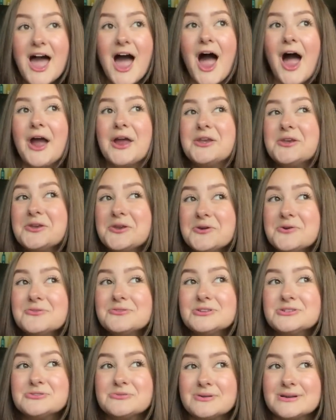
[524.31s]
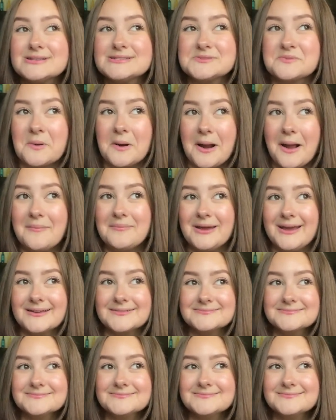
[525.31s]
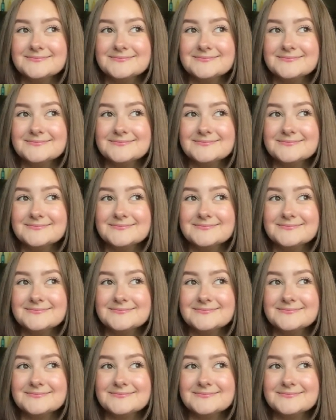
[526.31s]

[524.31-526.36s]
I knew the twists were coming.